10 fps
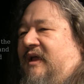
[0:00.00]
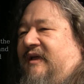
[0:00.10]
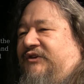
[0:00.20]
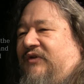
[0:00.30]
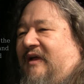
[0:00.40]

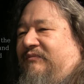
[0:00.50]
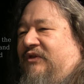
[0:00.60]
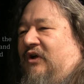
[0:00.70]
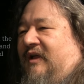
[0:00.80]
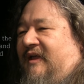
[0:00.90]
and trapped
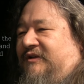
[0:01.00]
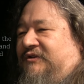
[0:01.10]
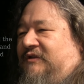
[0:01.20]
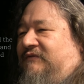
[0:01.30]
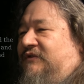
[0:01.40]
the
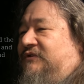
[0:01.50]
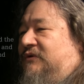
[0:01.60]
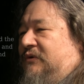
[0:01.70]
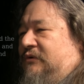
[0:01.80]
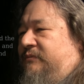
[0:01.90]
archangel of the
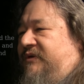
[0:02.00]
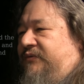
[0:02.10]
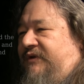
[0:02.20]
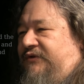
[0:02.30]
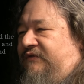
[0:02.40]
soul
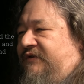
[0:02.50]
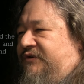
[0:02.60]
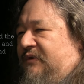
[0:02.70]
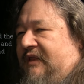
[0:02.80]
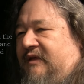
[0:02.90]
between two
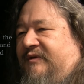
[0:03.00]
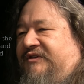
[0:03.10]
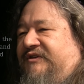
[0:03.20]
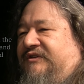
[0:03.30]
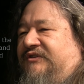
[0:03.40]
visual
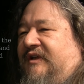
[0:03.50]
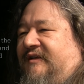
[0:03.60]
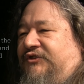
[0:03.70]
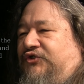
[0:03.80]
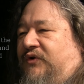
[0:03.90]
images,
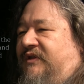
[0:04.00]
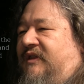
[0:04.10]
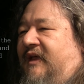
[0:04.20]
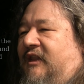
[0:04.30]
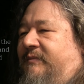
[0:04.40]
and joined
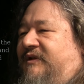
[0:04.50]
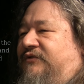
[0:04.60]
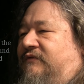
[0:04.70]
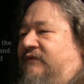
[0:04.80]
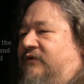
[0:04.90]
the
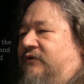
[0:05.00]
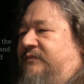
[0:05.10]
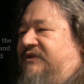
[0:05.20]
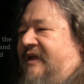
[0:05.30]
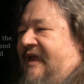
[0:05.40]
elemental
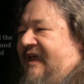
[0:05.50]
verbs,